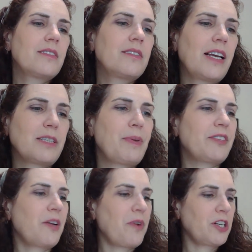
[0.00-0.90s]
Next
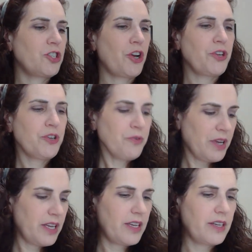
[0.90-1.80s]
piece I want to show you
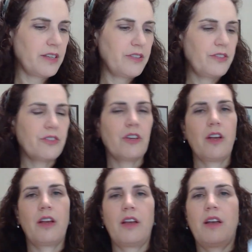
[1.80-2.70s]
is
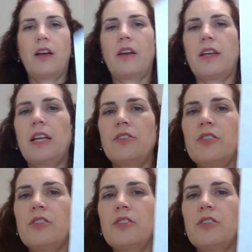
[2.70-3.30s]
Cats